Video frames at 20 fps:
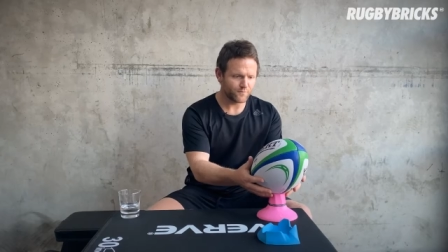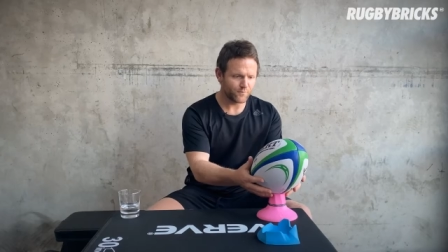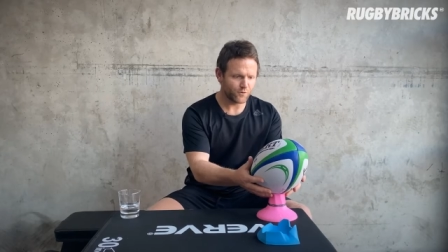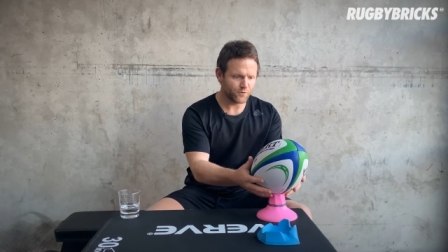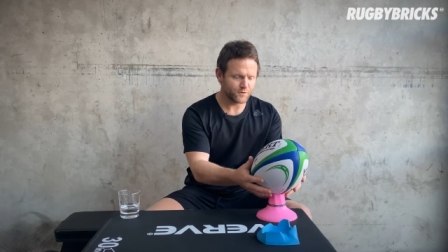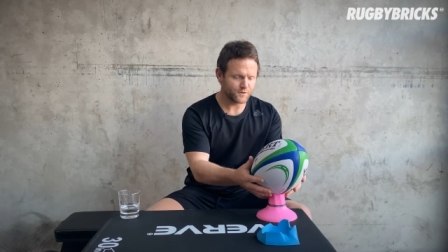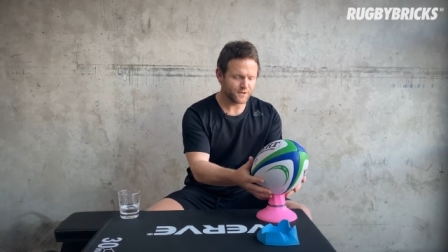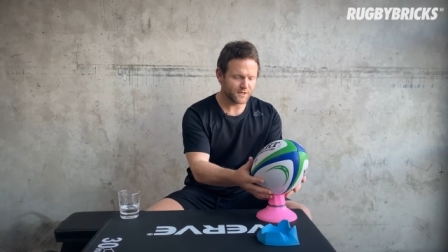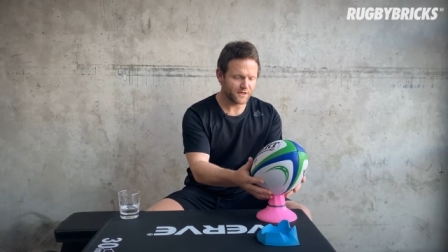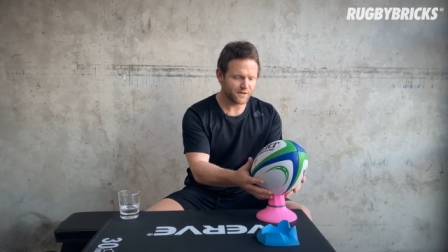
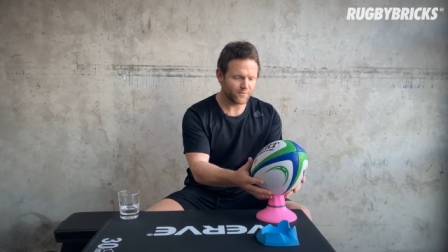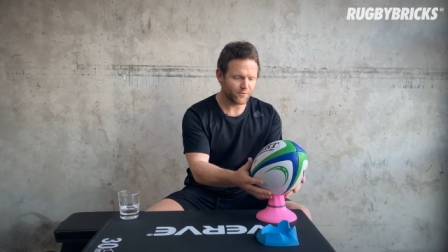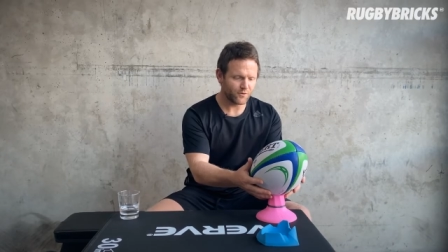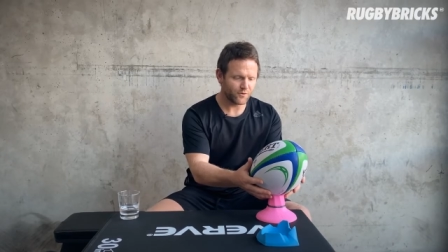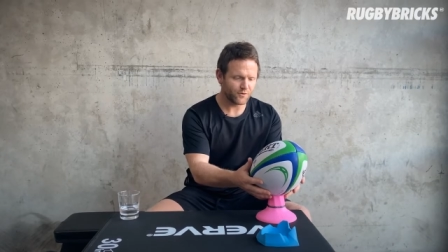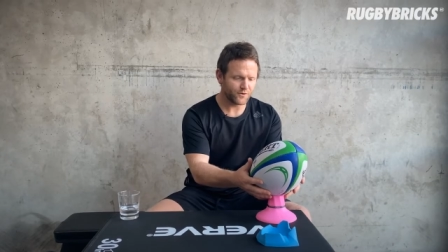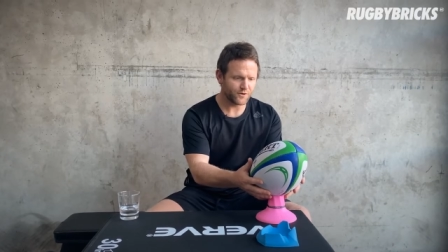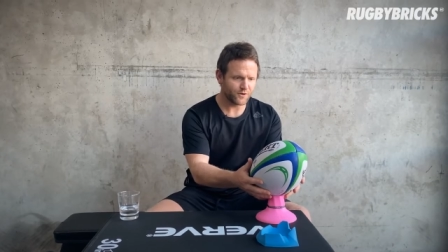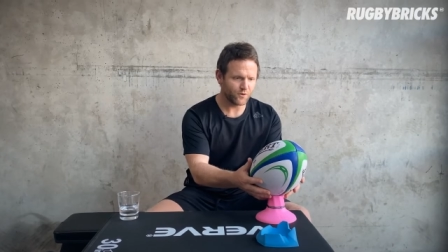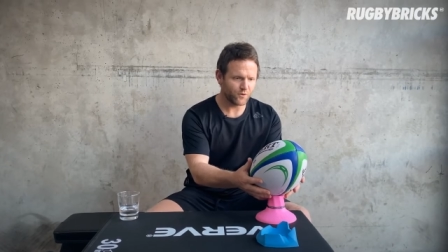ball setup,
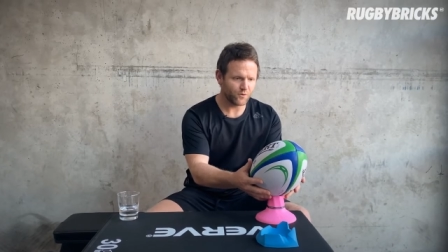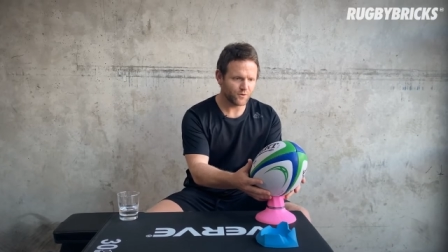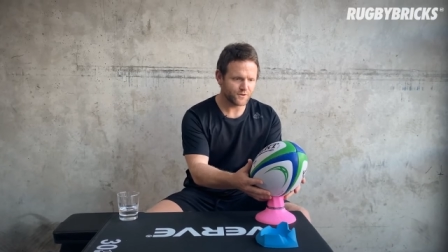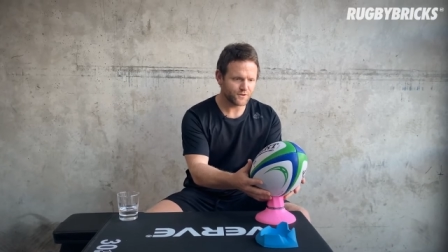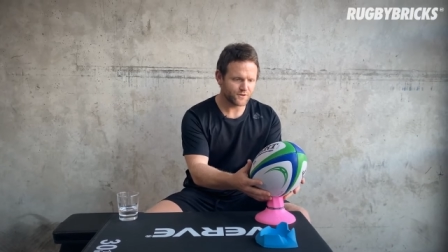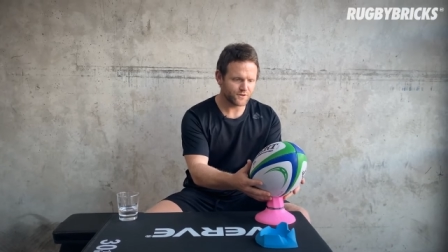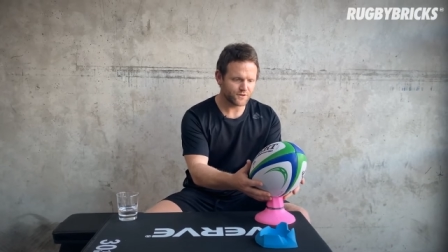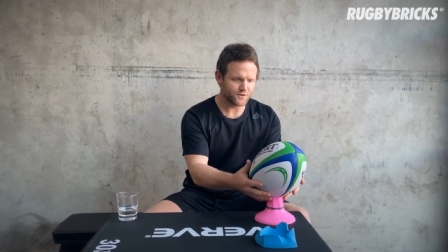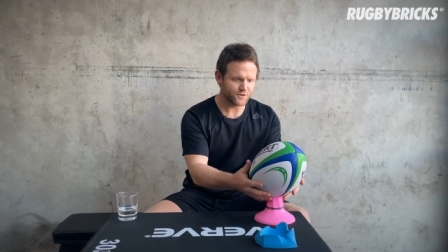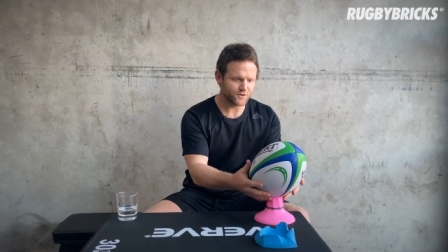I always
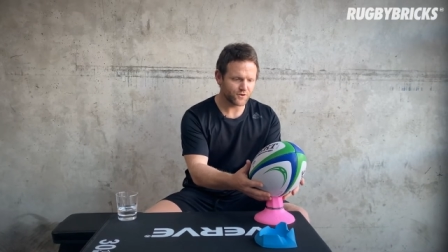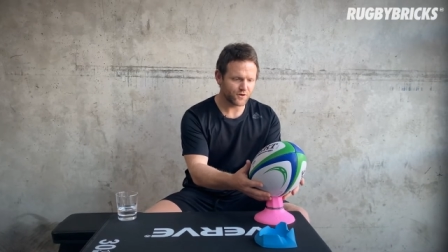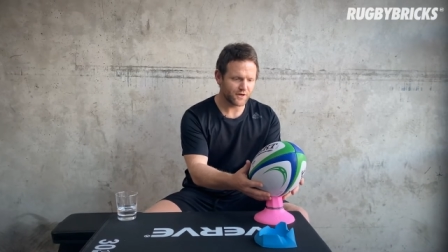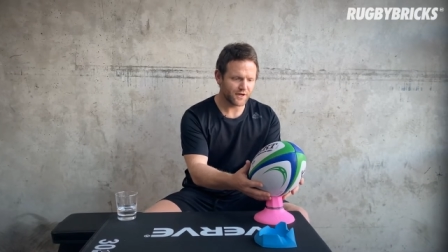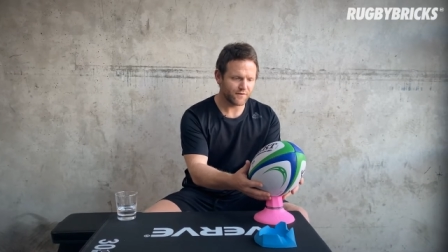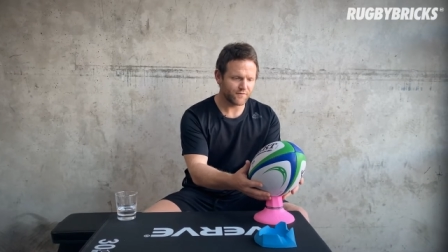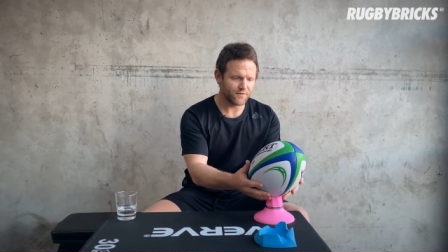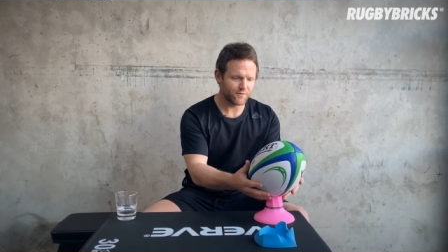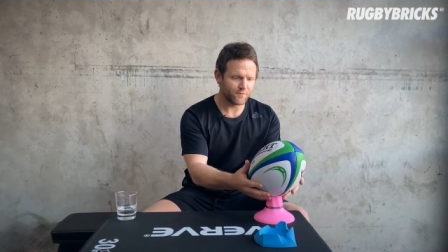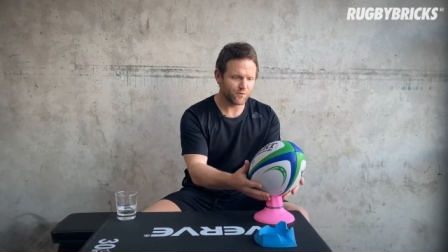used to try
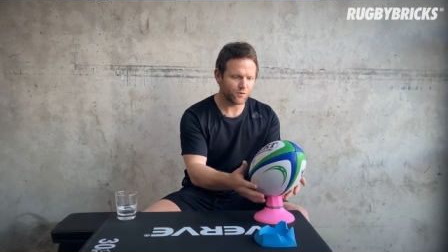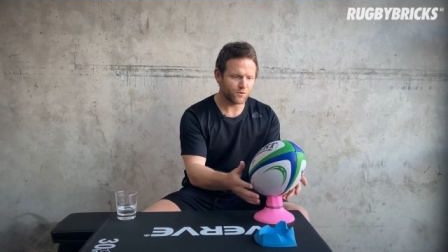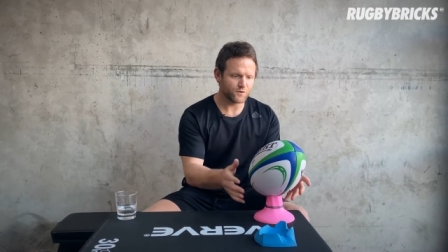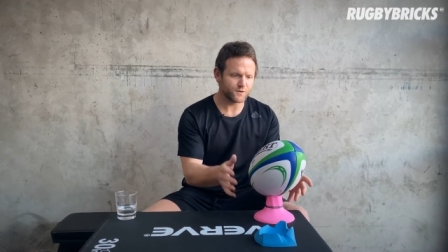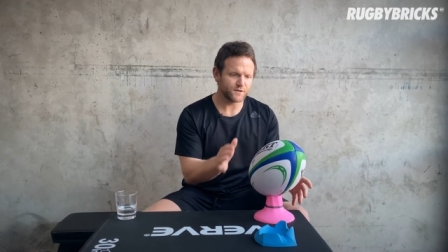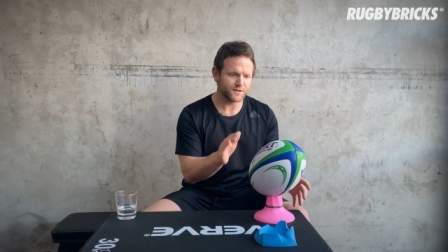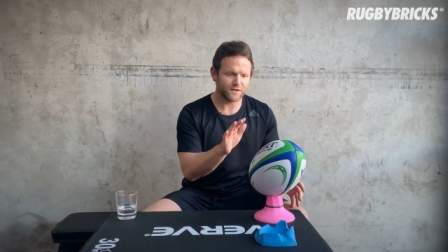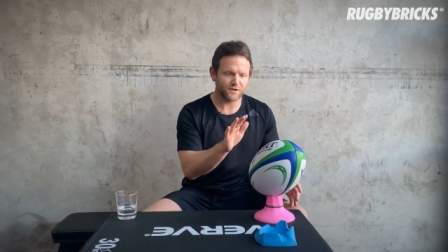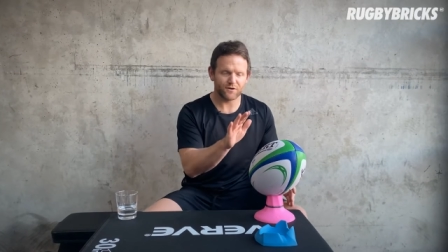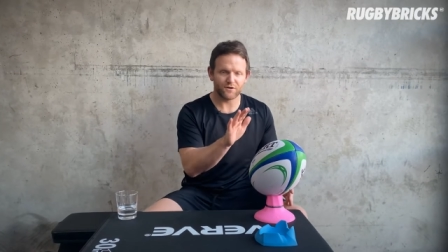have the ball
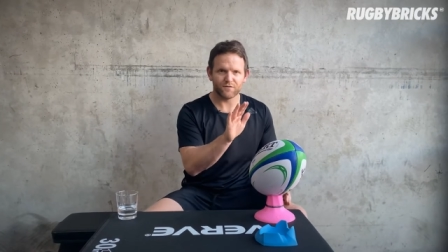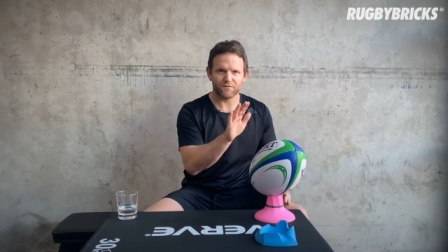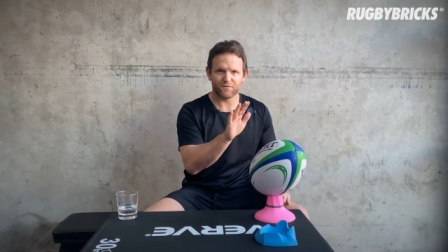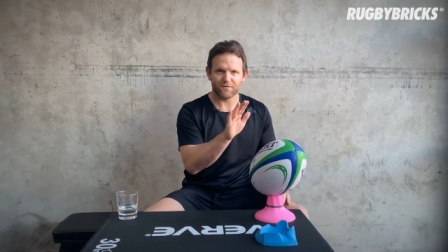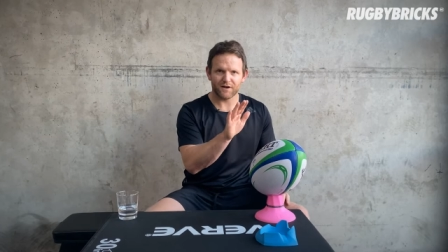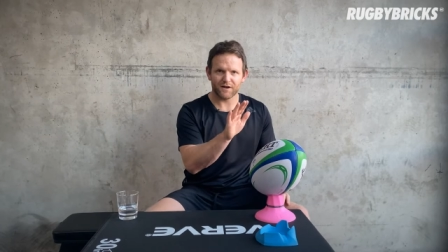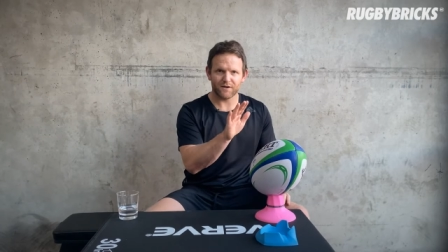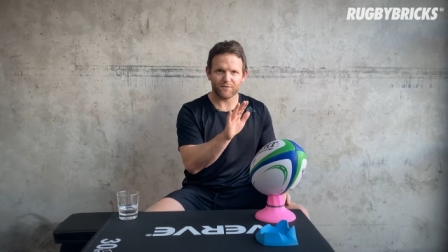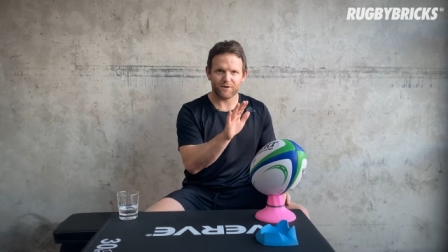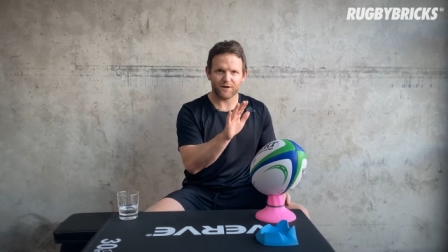sitting on
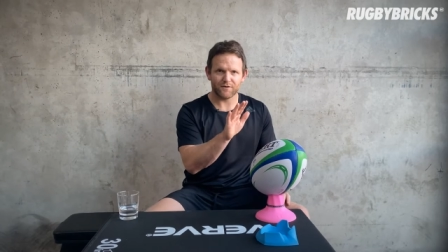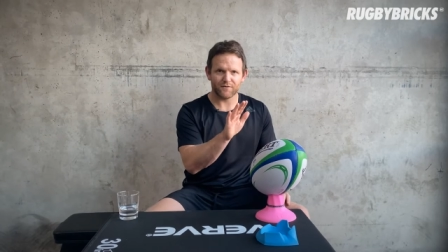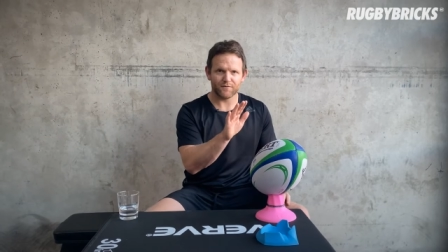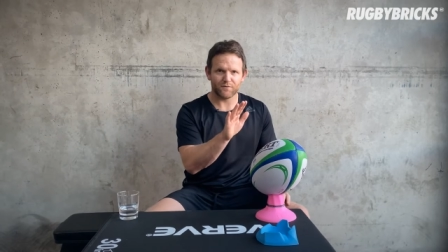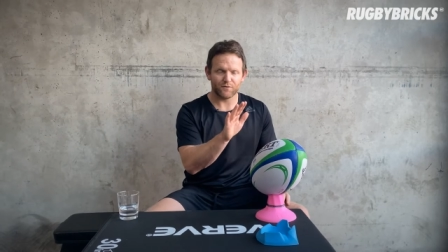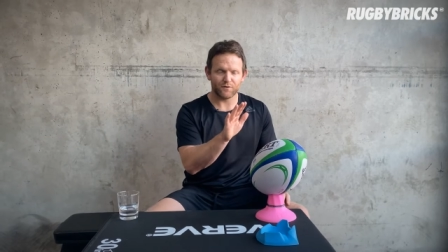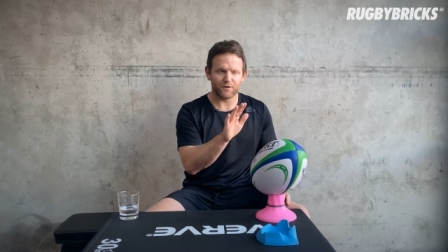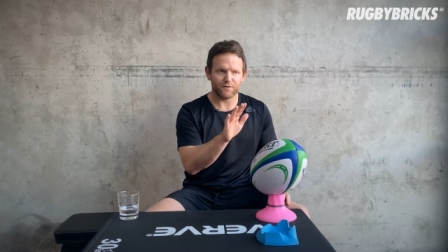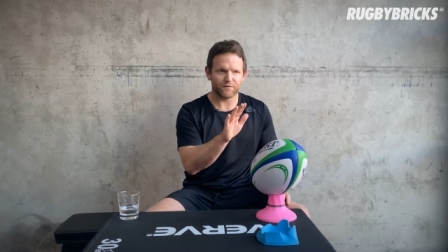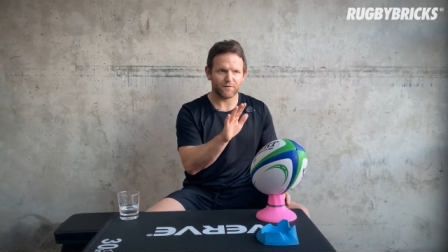around about a
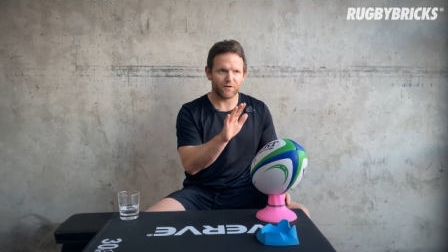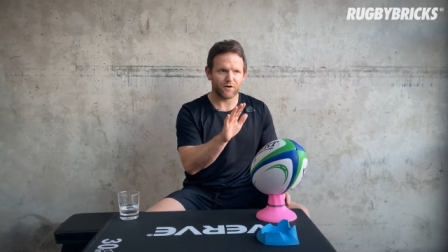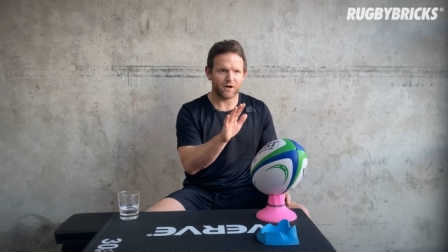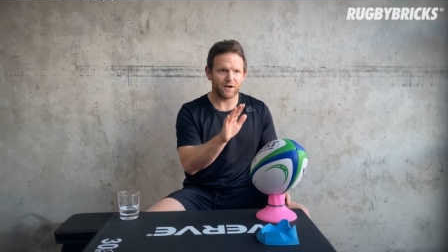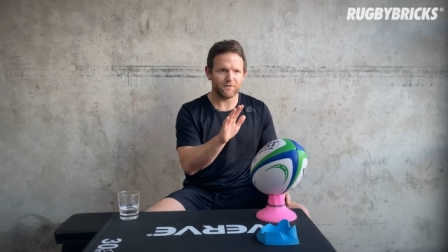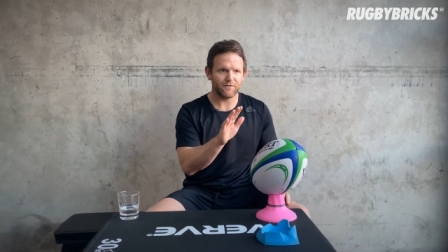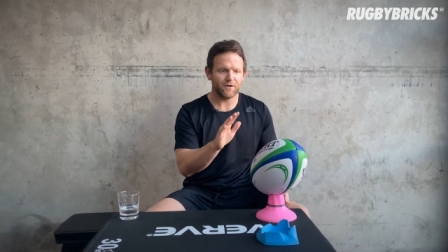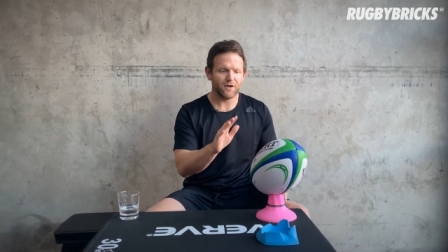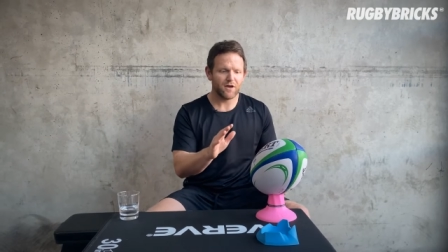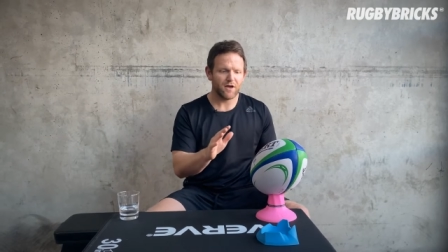
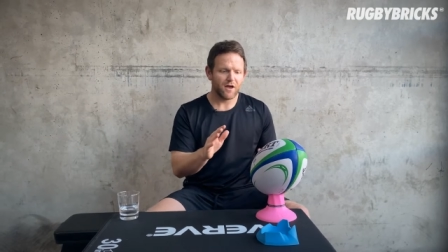45.